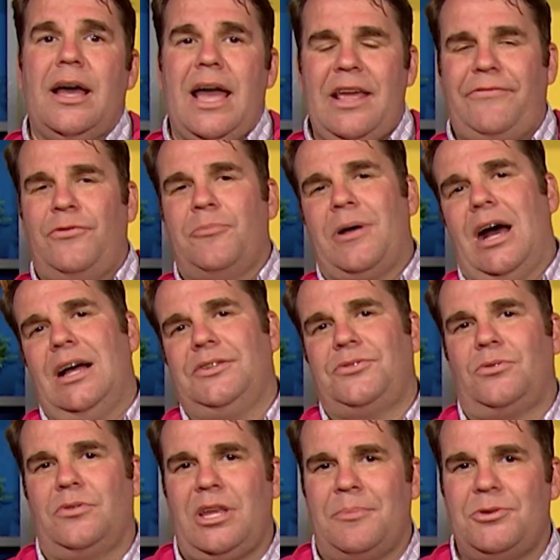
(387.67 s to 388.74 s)
And for my high
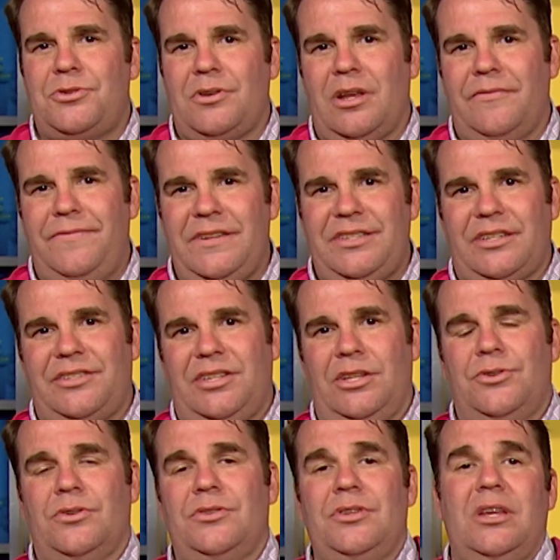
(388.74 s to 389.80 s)
school chemistry and physics
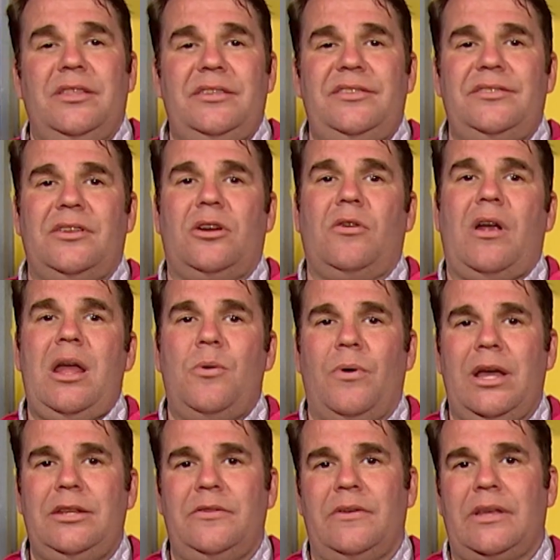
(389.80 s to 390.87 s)
teachers, this is a great
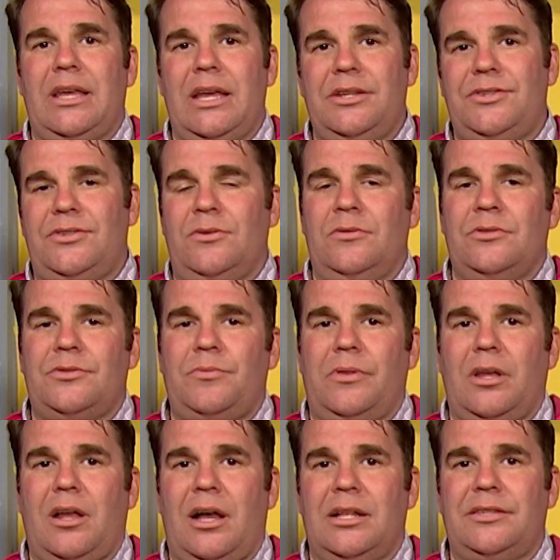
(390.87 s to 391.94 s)
way to engage students with
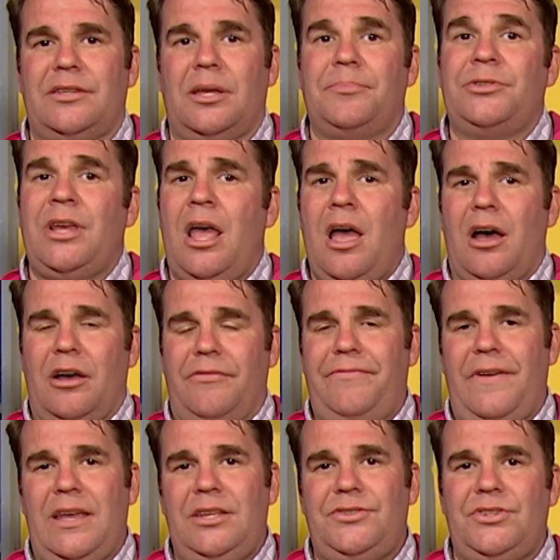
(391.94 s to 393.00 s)
the concepts of
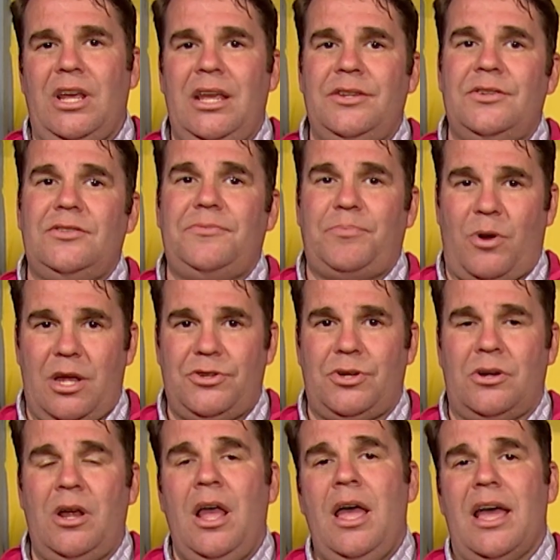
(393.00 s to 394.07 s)
phase changes,
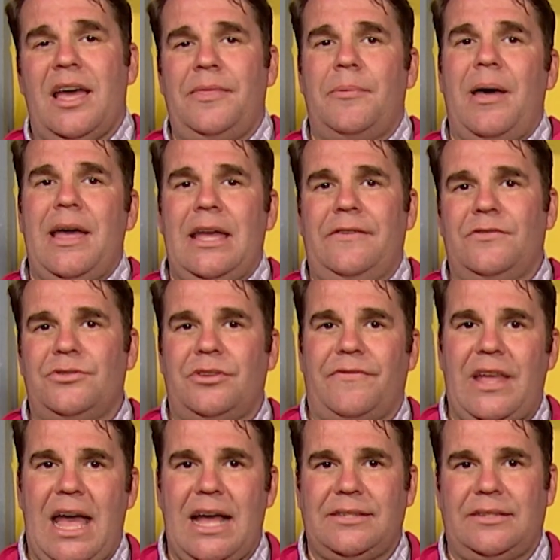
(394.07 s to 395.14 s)
pressure, and the behaviors of
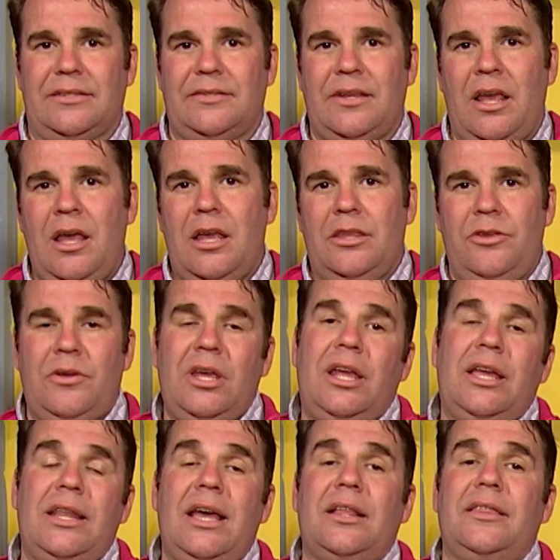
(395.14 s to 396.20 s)
gases. You can
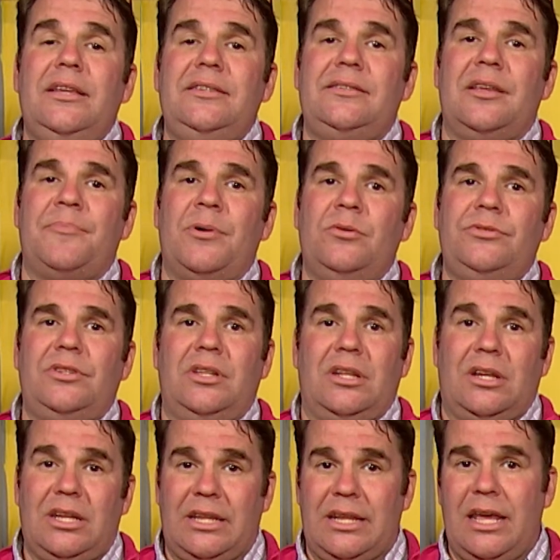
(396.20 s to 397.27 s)
connect these demos to
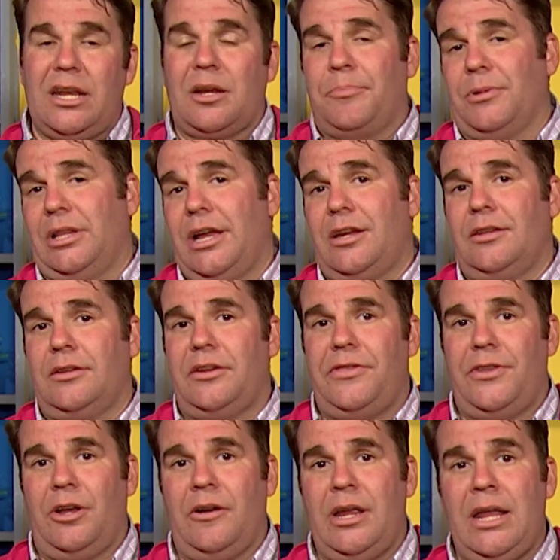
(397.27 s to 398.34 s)
the kinetic molecular
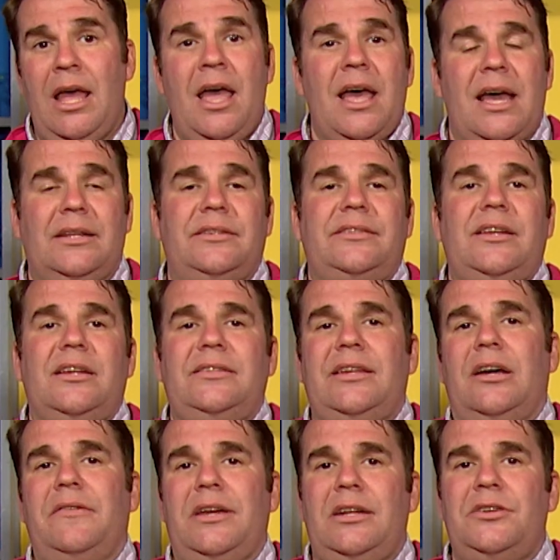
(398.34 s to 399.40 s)
theory and discuss
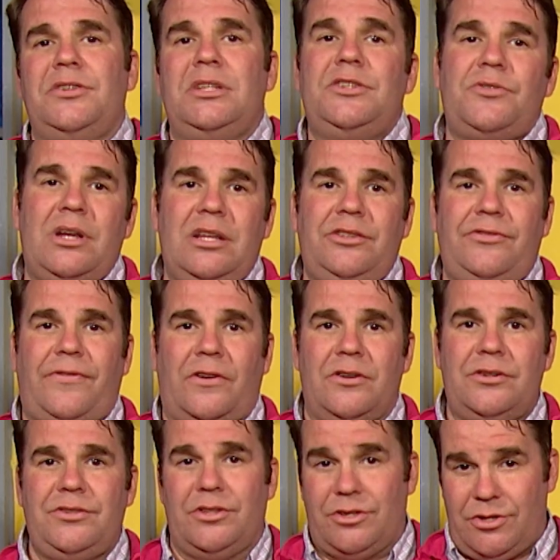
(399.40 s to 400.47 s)
how energy
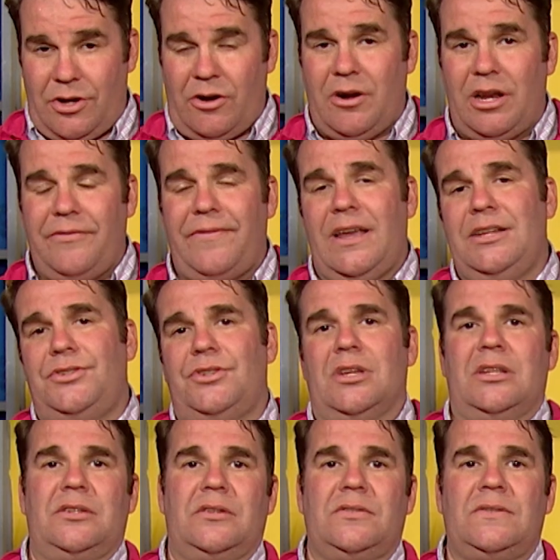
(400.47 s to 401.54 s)
transfers during phase
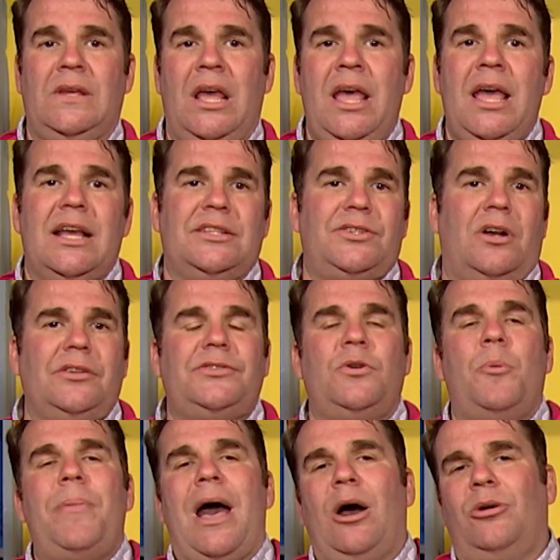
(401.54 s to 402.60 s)
changes. It's also
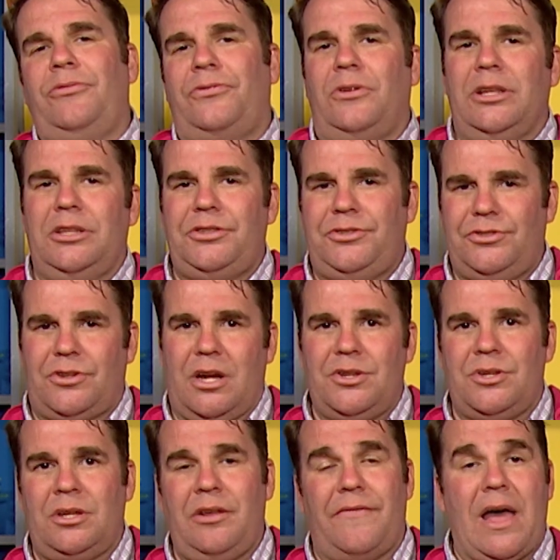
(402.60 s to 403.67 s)
a powerful
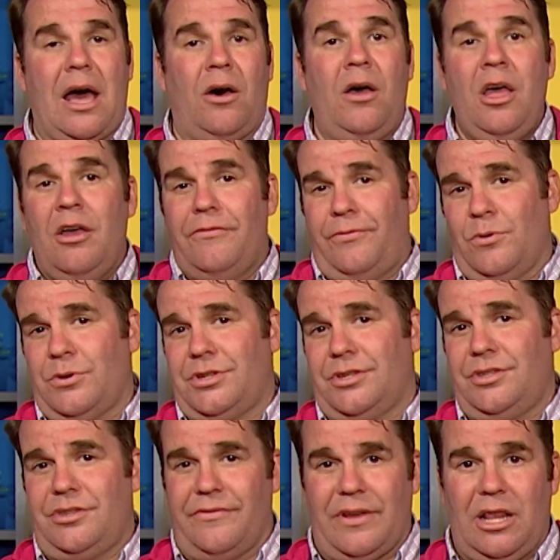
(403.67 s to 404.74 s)
illustration of how
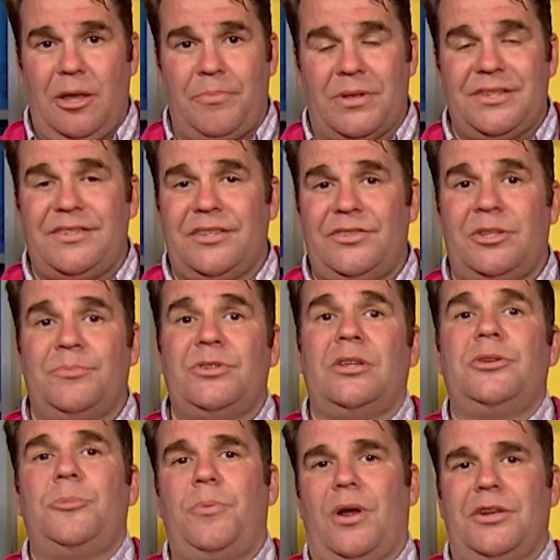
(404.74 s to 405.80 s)
forces develop in systems
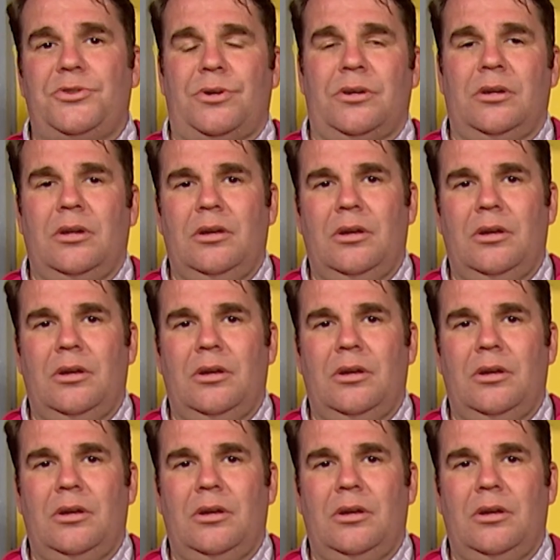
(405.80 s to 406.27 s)
under pressure.